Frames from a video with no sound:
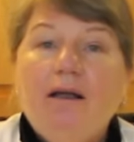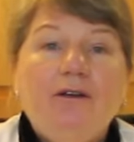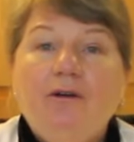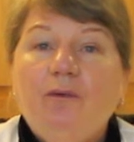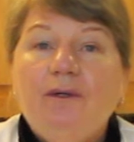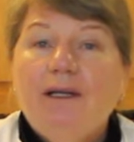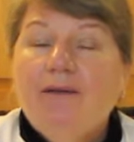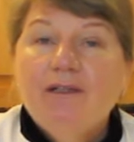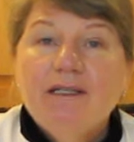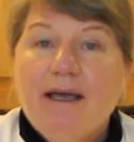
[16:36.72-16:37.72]
You would
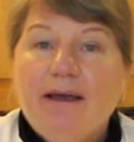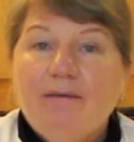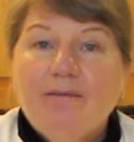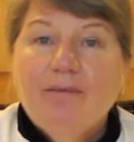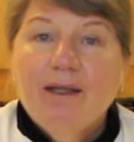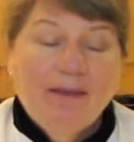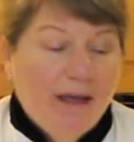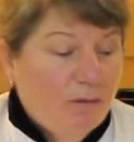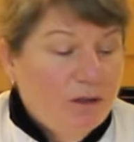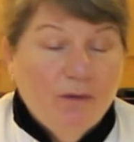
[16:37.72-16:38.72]
never say that
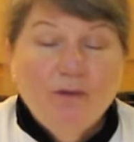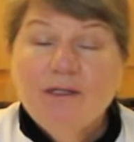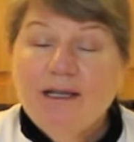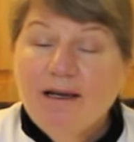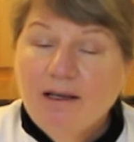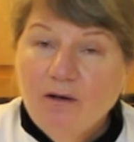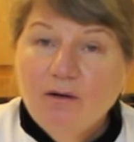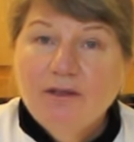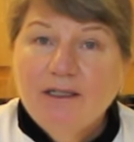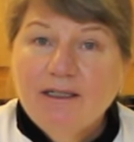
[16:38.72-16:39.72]
that was moose that I
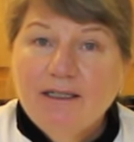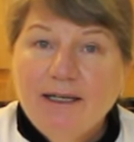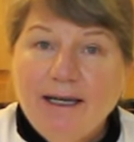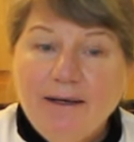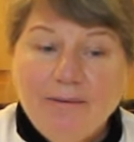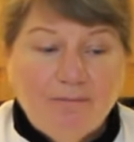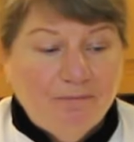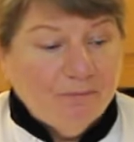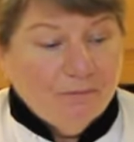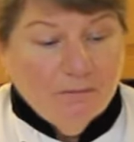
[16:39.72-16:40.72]
cooked there today.
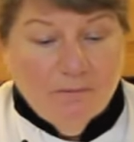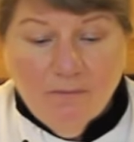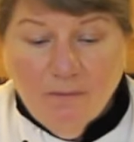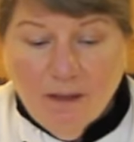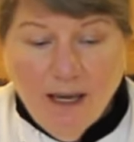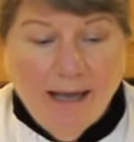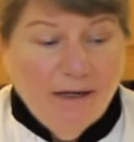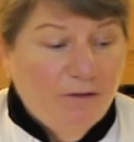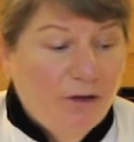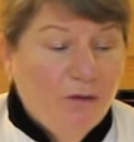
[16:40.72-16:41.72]
And
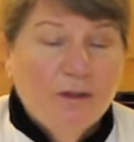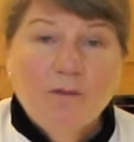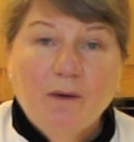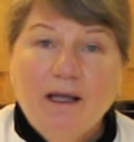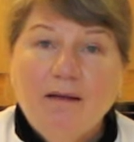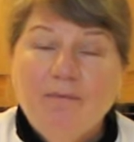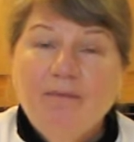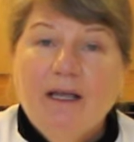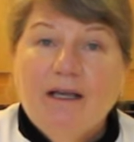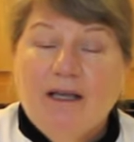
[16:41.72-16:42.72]
if you as well
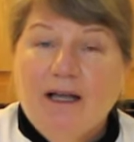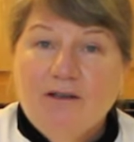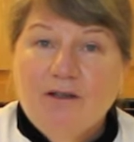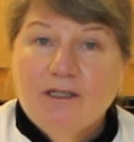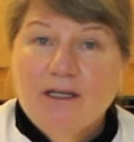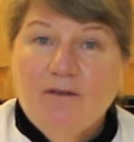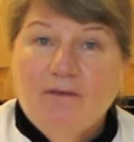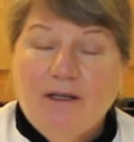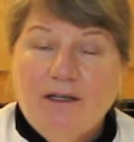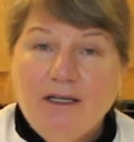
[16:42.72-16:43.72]
got
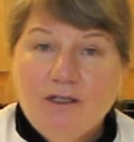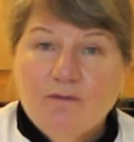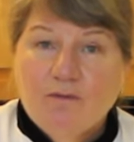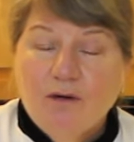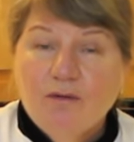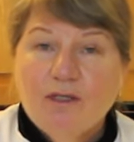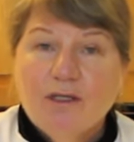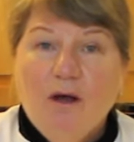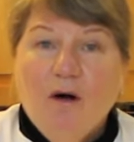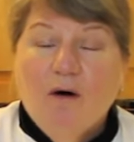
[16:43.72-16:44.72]
yourself a nice
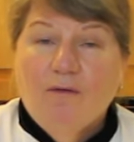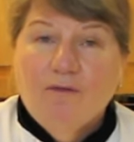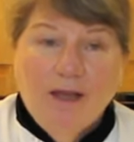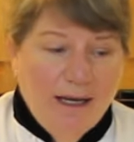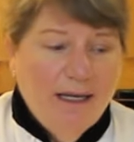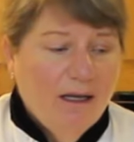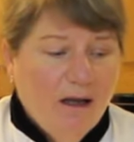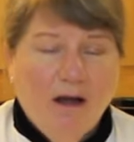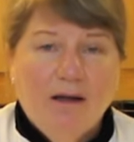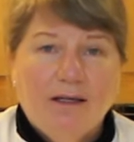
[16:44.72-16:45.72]
roast of any
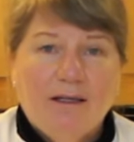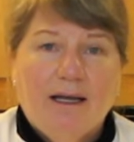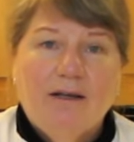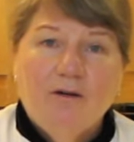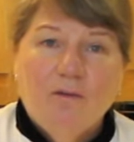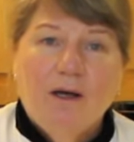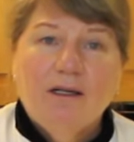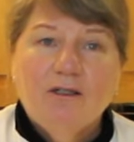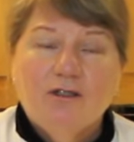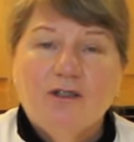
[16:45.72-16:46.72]
kind and you
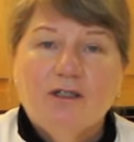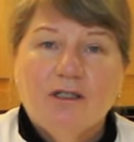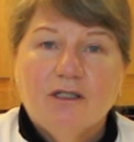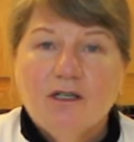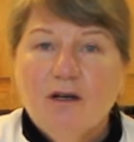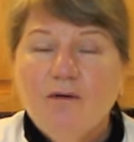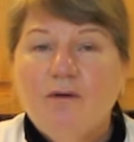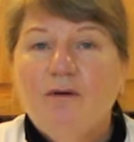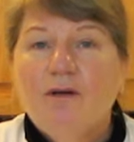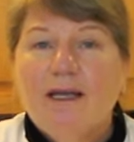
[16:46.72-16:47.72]
wanted to just a slow
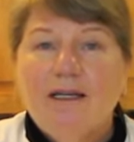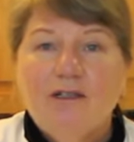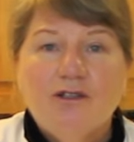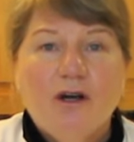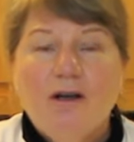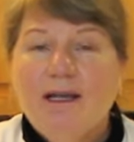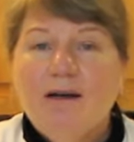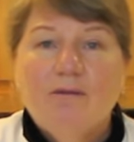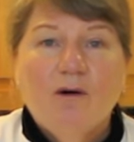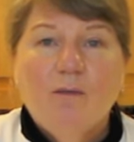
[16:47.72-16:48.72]
cook and enjoy
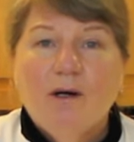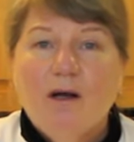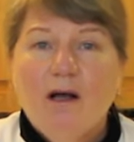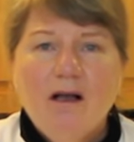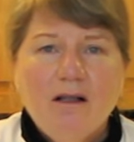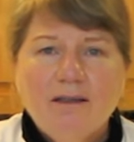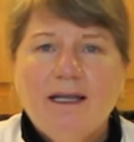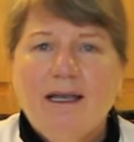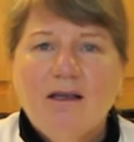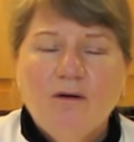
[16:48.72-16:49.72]
that aroma all
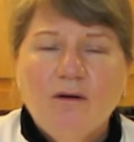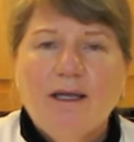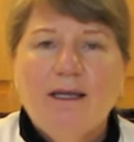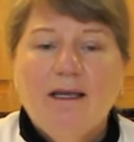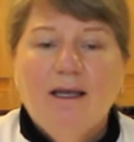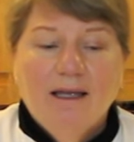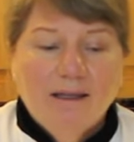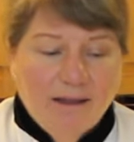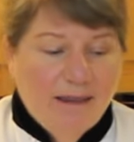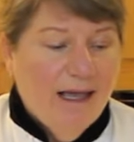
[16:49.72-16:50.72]
day cooking,
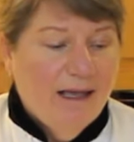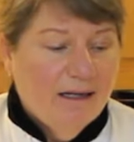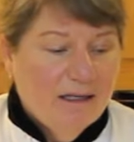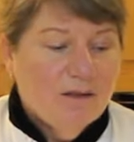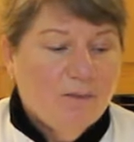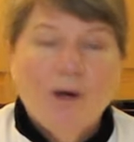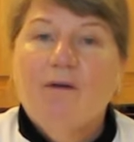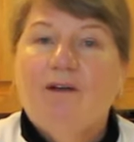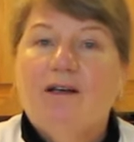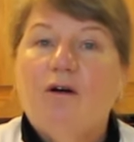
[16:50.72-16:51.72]
that is
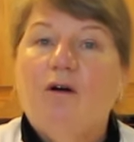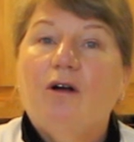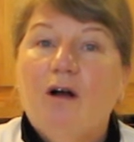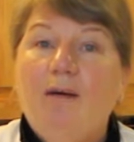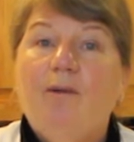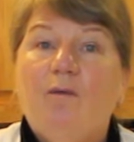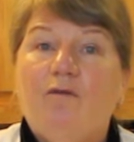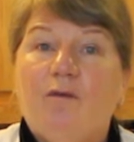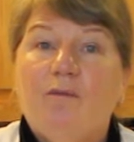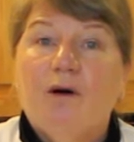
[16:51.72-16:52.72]
perfect. Or come home
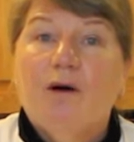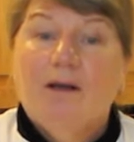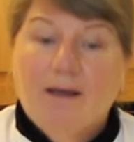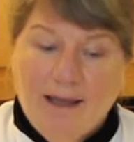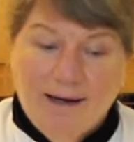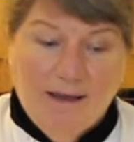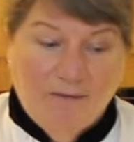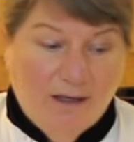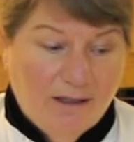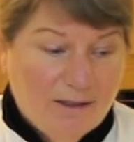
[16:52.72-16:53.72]
from work and
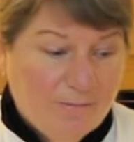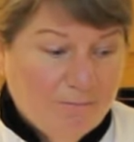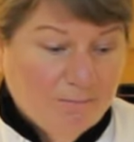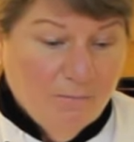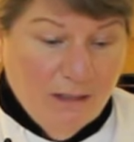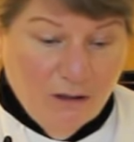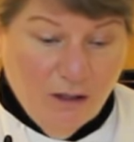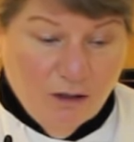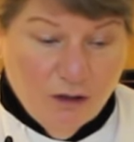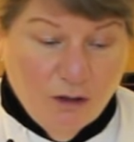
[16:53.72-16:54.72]
having it.
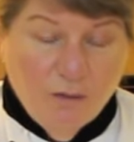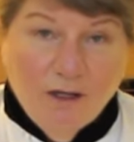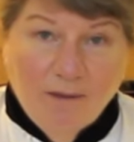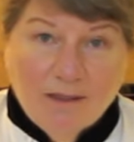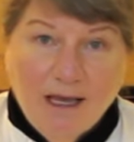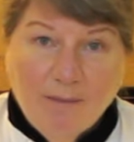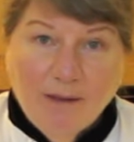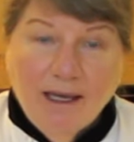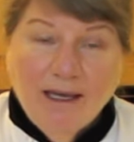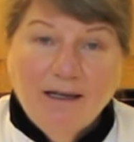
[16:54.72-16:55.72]
Two thumbs up
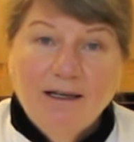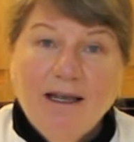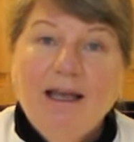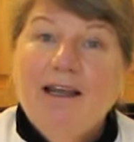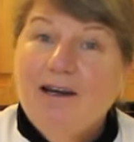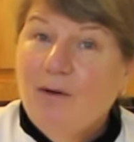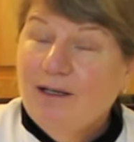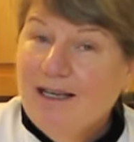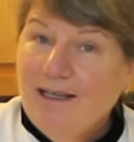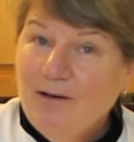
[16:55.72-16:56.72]
again. Now I'll
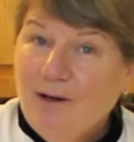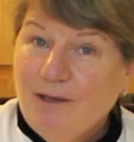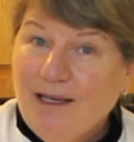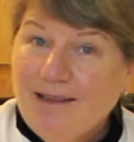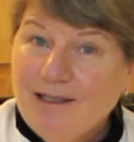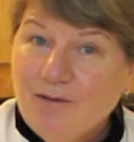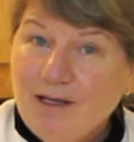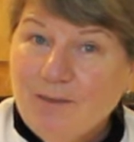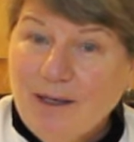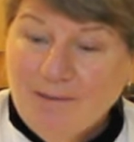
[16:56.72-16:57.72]
tell you how to get this
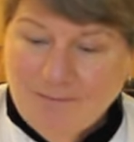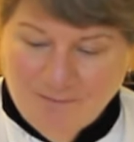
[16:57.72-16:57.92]
recipe.